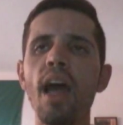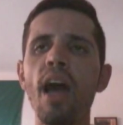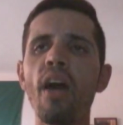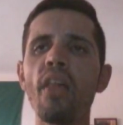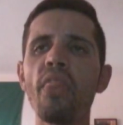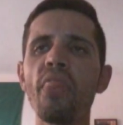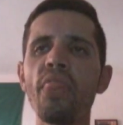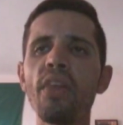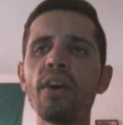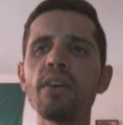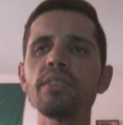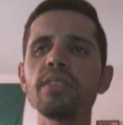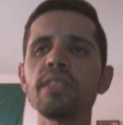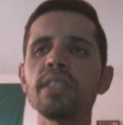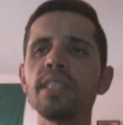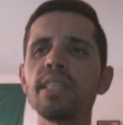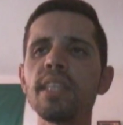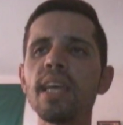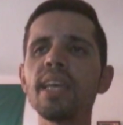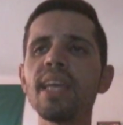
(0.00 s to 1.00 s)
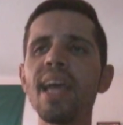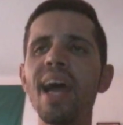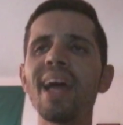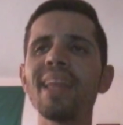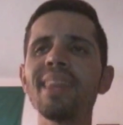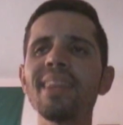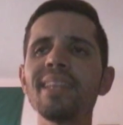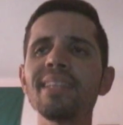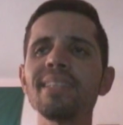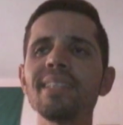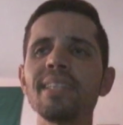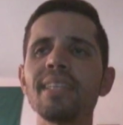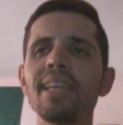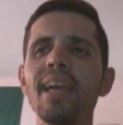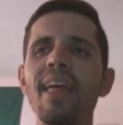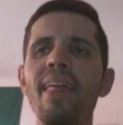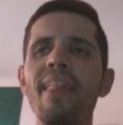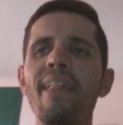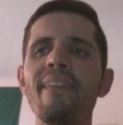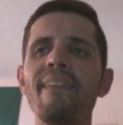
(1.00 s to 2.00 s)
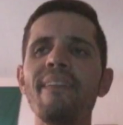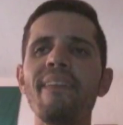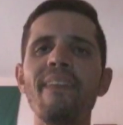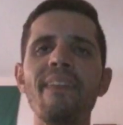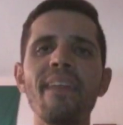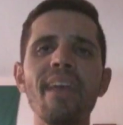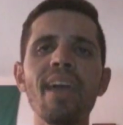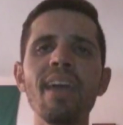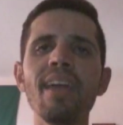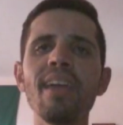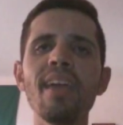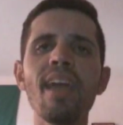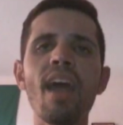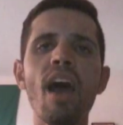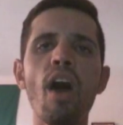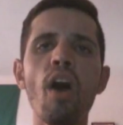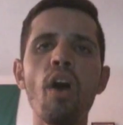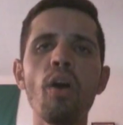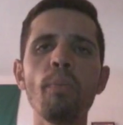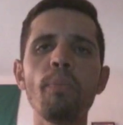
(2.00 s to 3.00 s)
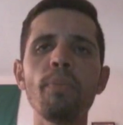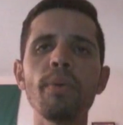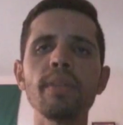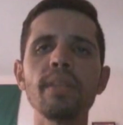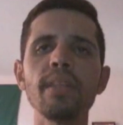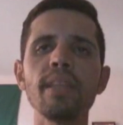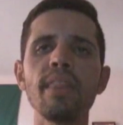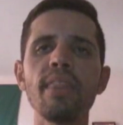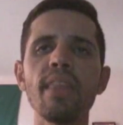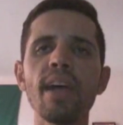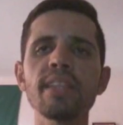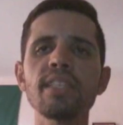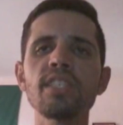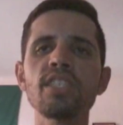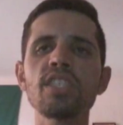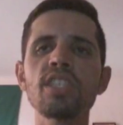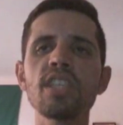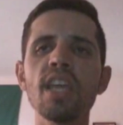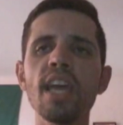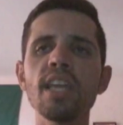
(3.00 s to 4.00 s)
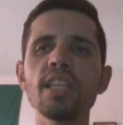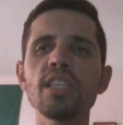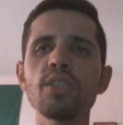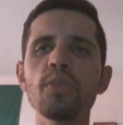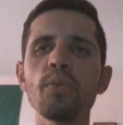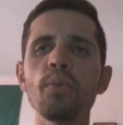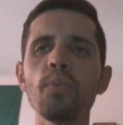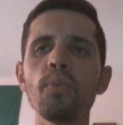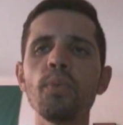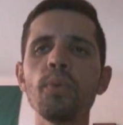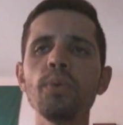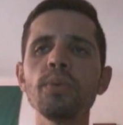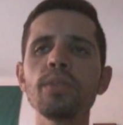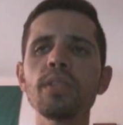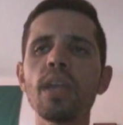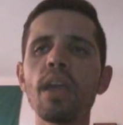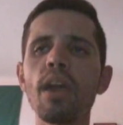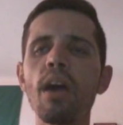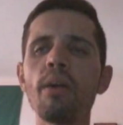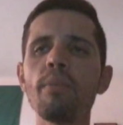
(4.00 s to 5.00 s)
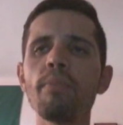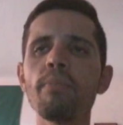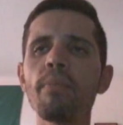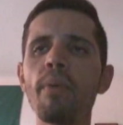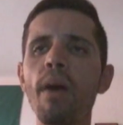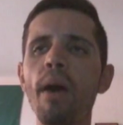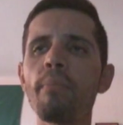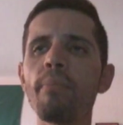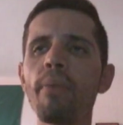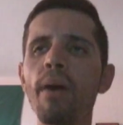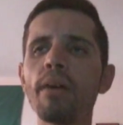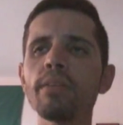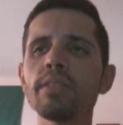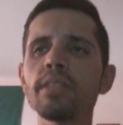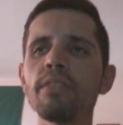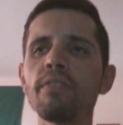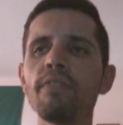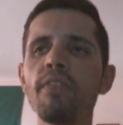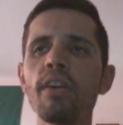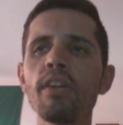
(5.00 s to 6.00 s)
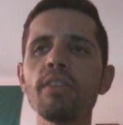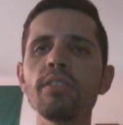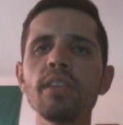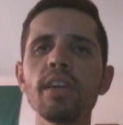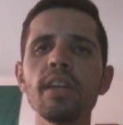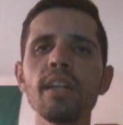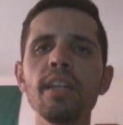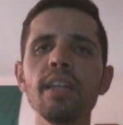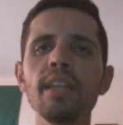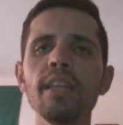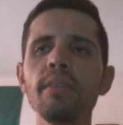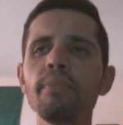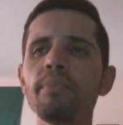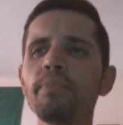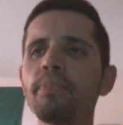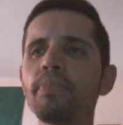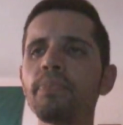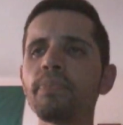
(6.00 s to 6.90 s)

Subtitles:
I thought they added they hoped that change would come about voluntarily